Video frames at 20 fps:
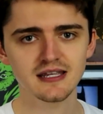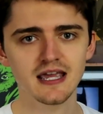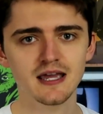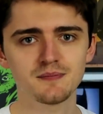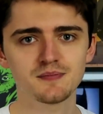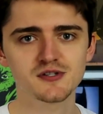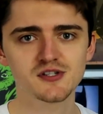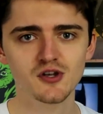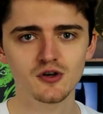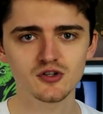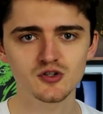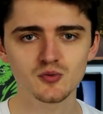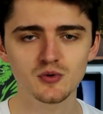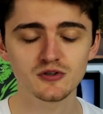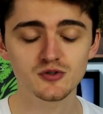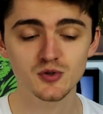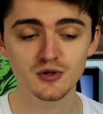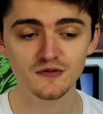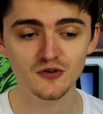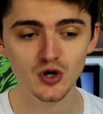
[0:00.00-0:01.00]
the episodes,
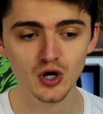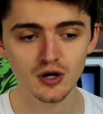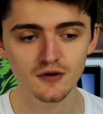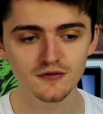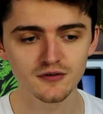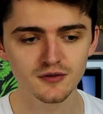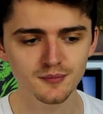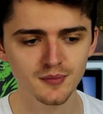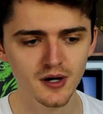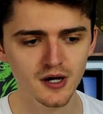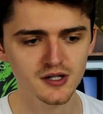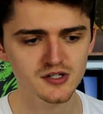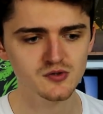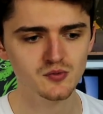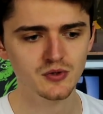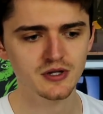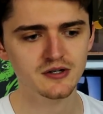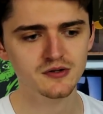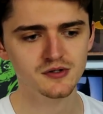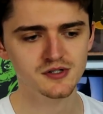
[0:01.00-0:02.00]
which we've got over the past
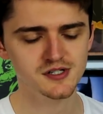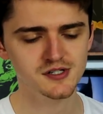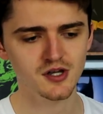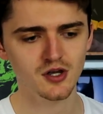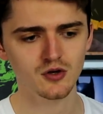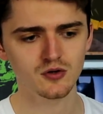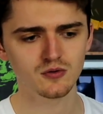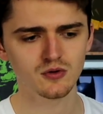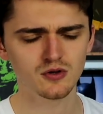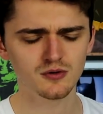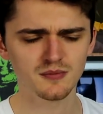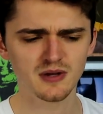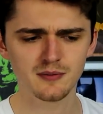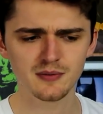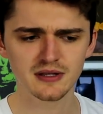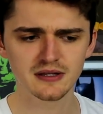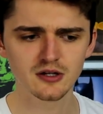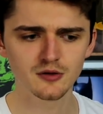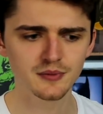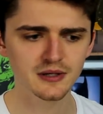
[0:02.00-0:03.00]
week or so, or maybe
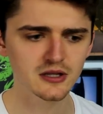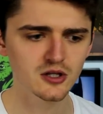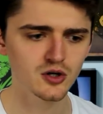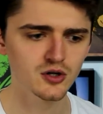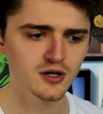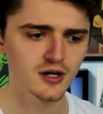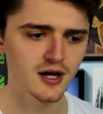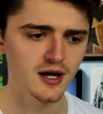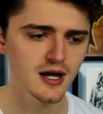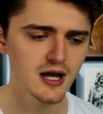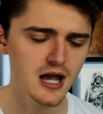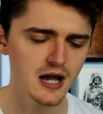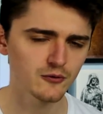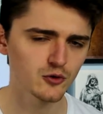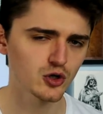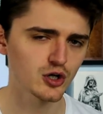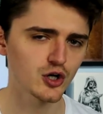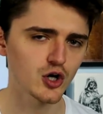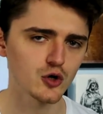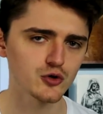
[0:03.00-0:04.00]
a little bit longer, I'm not
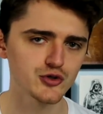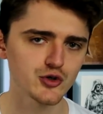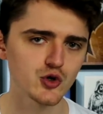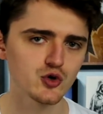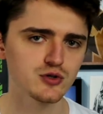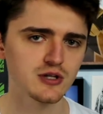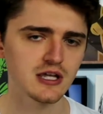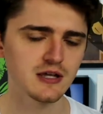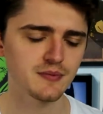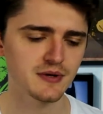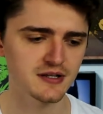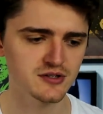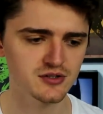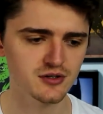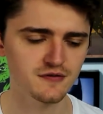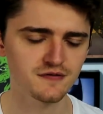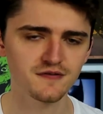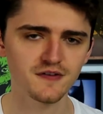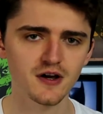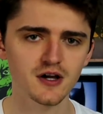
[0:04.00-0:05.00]
going to go too deep into
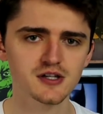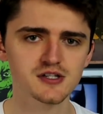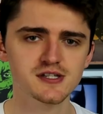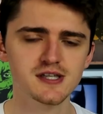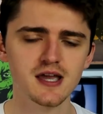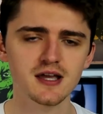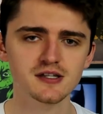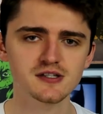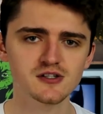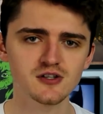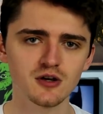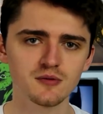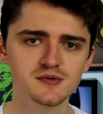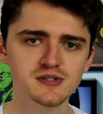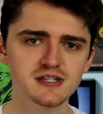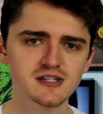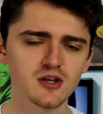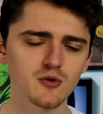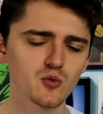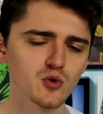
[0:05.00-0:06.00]
the first
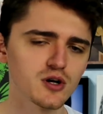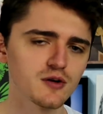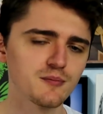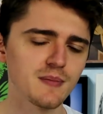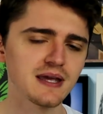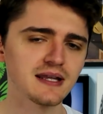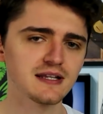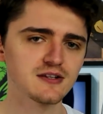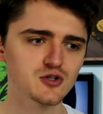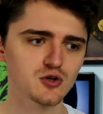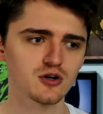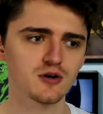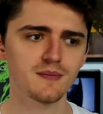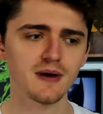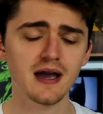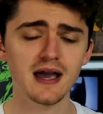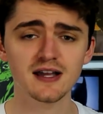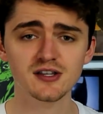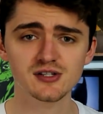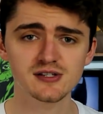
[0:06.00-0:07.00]
synopsis. I want to mainly talk
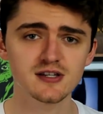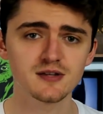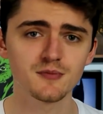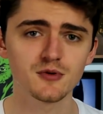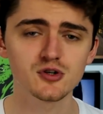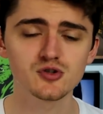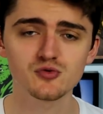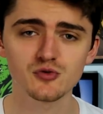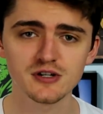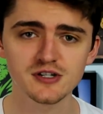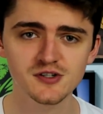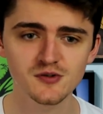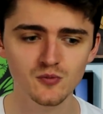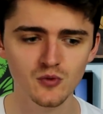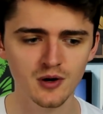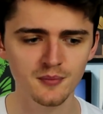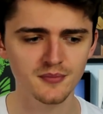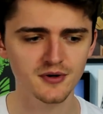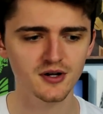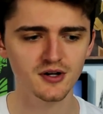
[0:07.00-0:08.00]
about actually the most recent
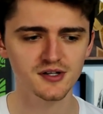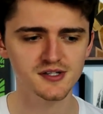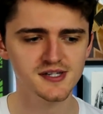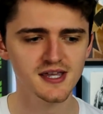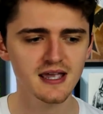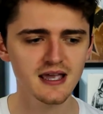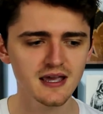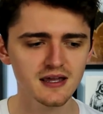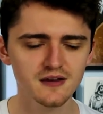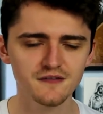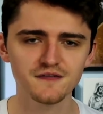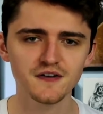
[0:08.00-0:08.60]
one, because the